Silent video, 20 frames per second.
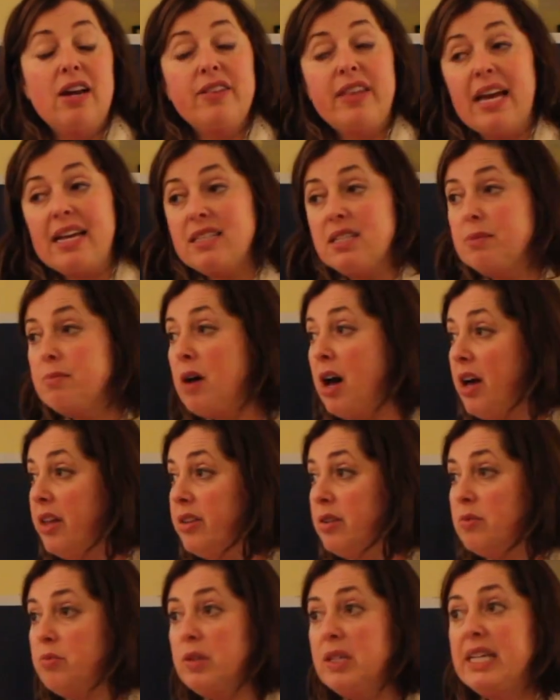They had some
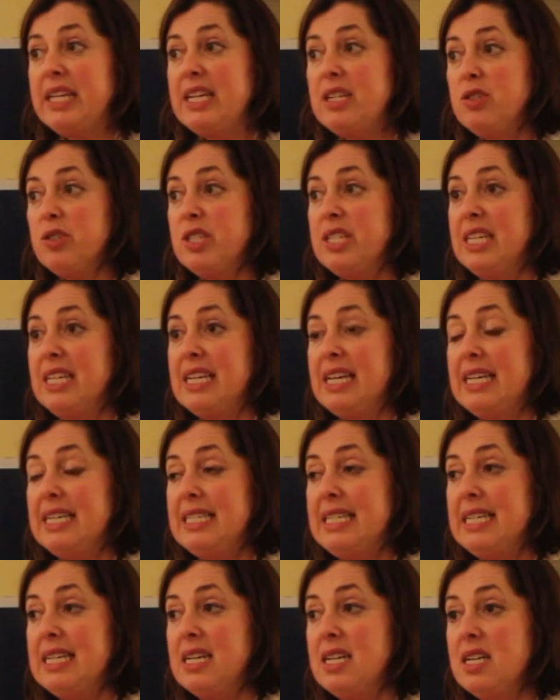other really interesting
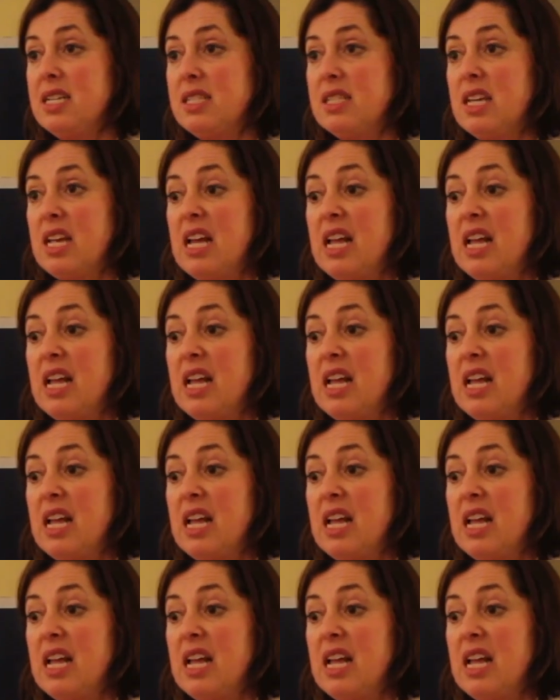ideas,